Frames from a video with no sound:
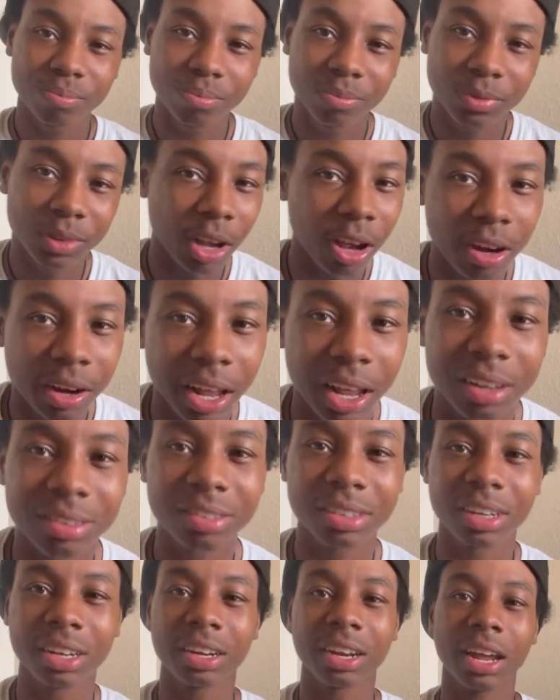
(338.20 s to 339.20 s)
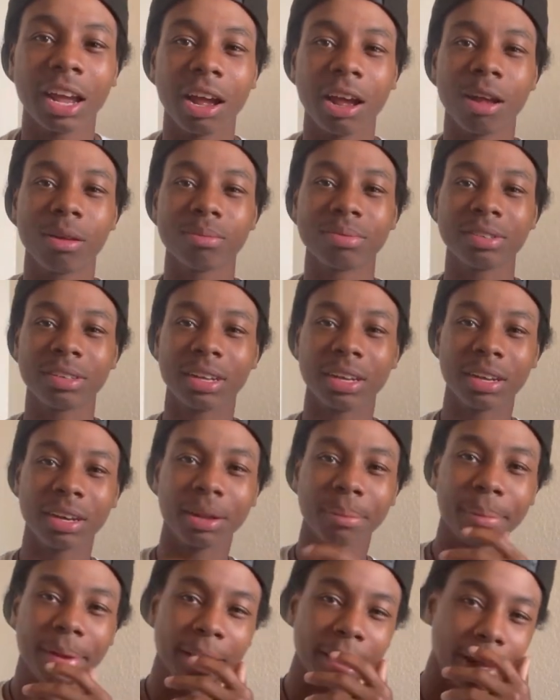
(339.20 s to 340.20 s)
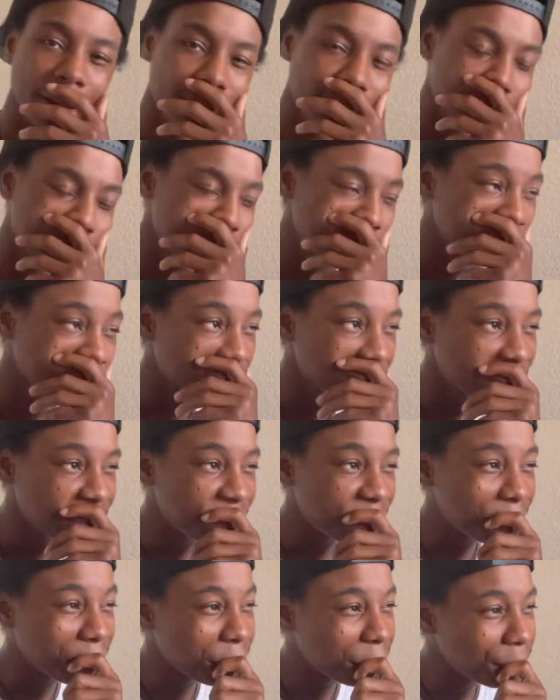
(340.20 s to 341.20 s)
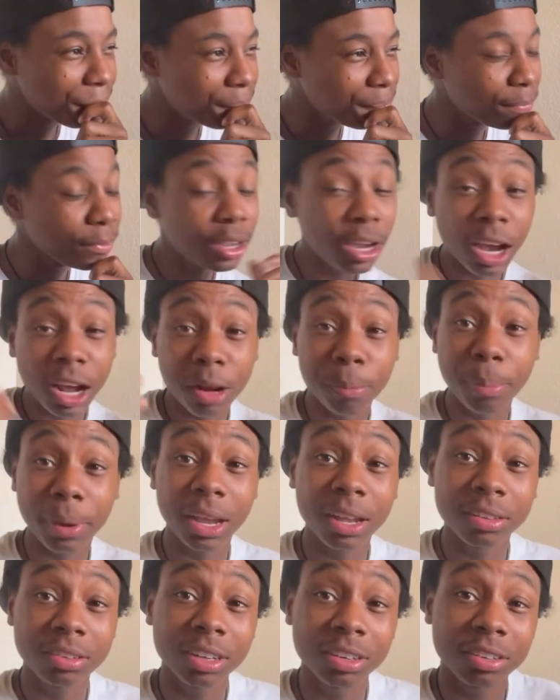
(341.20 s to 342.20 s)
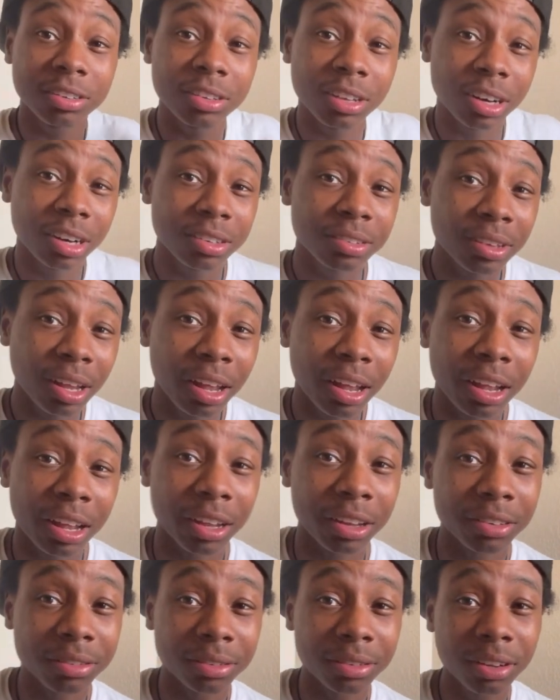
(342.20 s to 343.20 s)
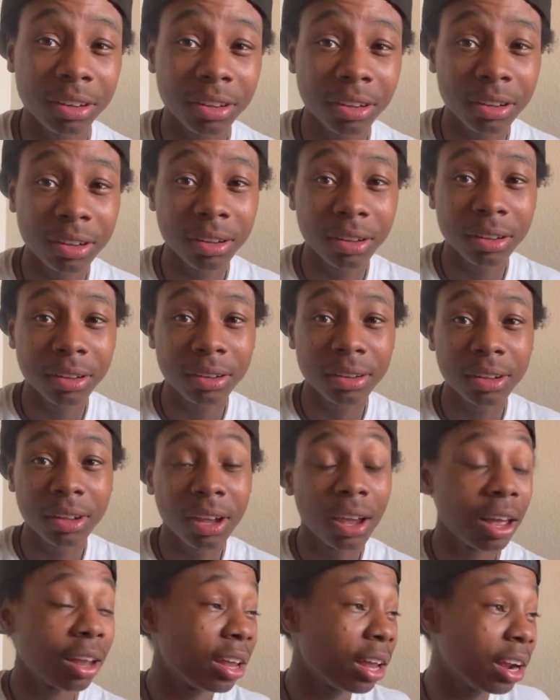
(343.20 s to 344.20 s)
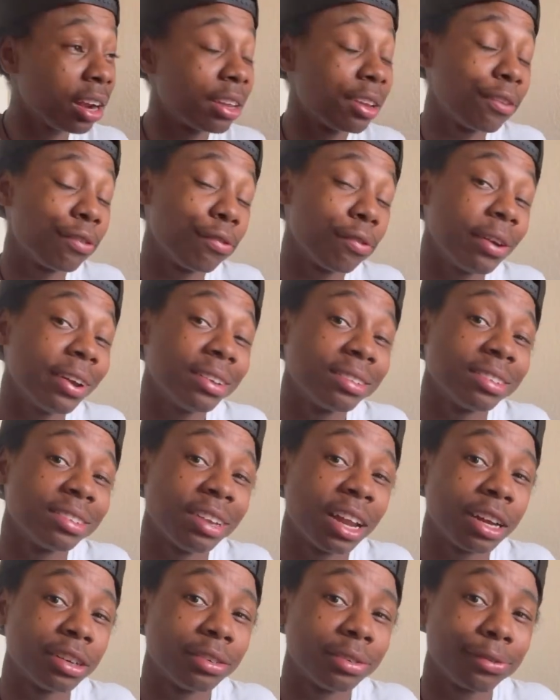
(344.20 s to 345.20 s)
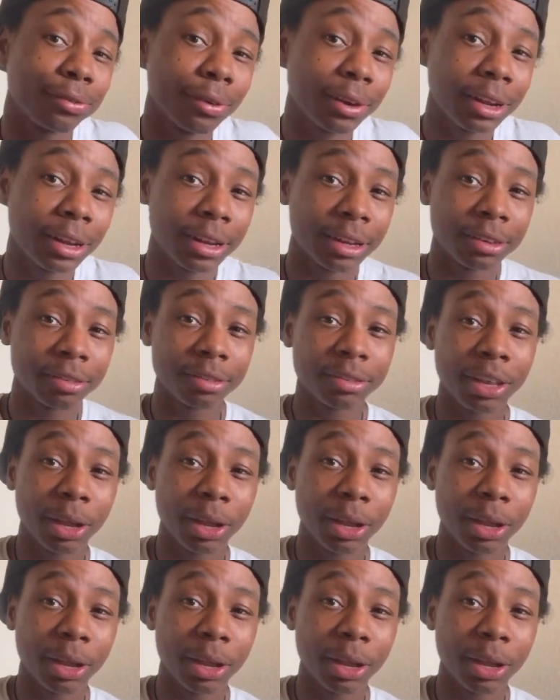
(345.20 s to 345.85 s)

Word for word: Y'all not seeing it how I'm seeing it, man. You gotta pay attention to the signs a lot of your friends is not your friends.